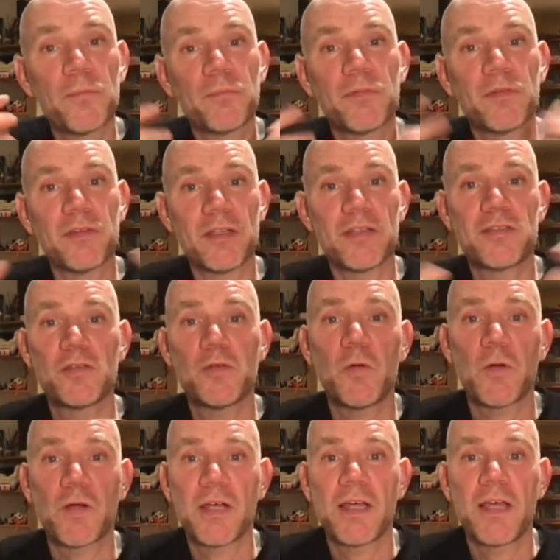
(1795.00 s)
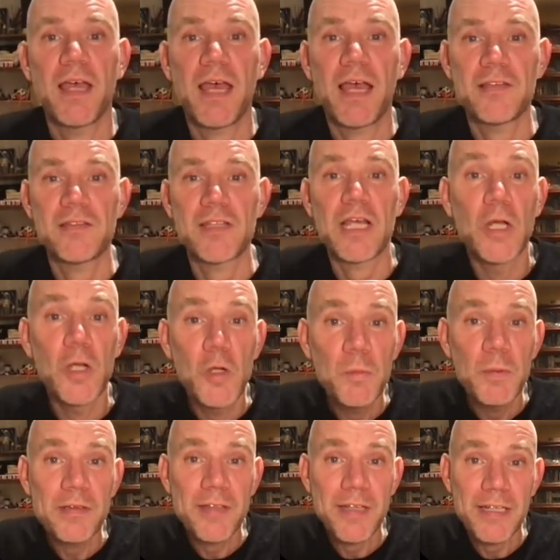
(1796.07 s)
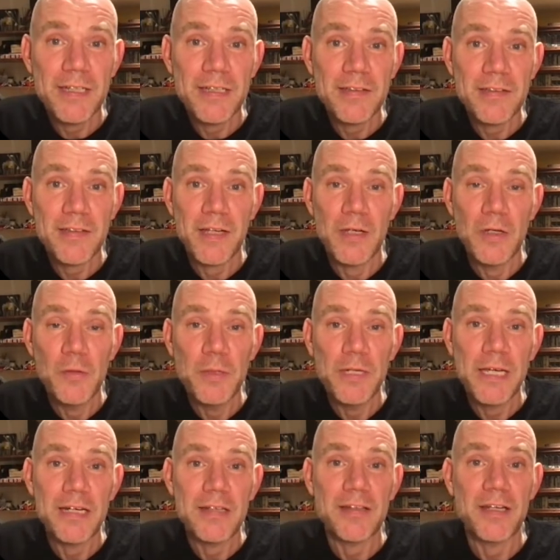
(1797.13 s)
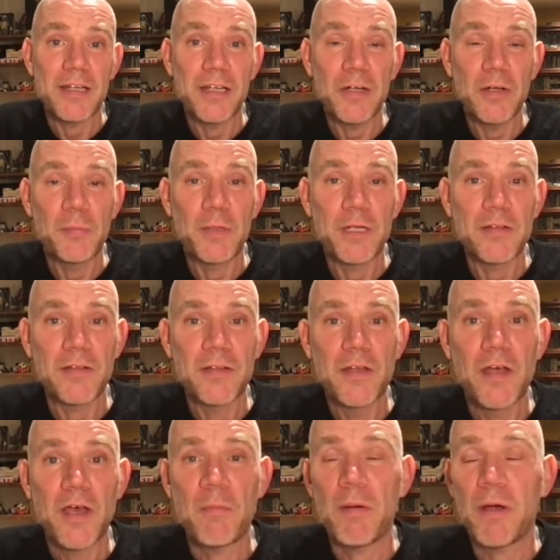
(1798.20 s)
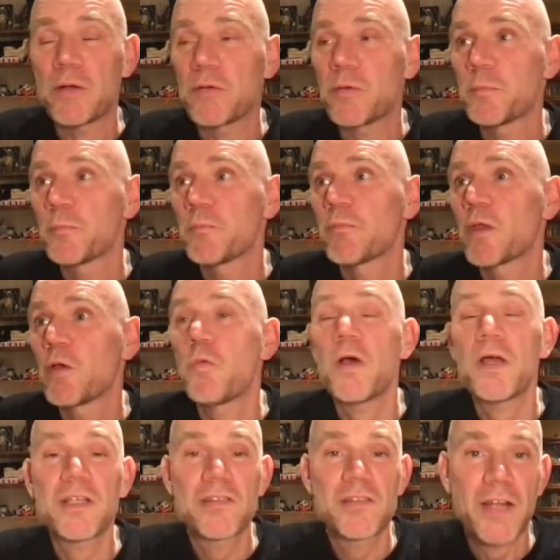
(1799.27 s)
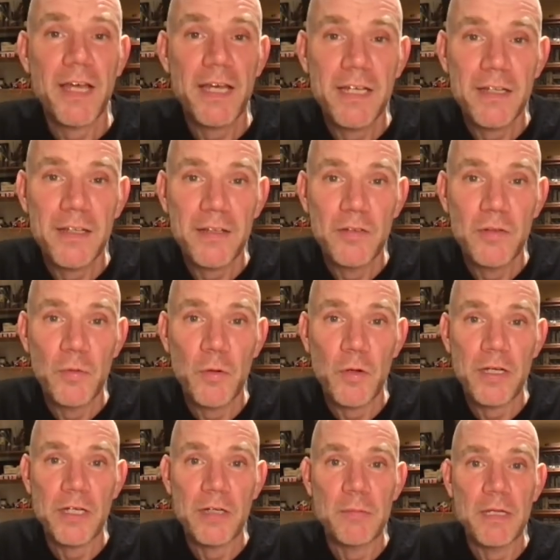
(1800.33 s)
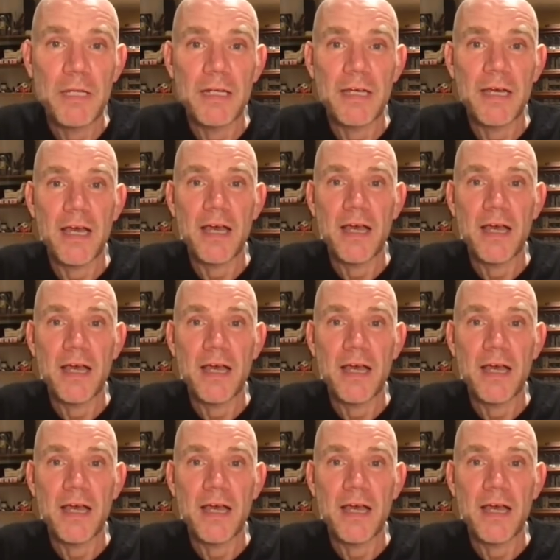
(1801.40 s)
this talk has illuminated a little bit about what it's like to work in the media,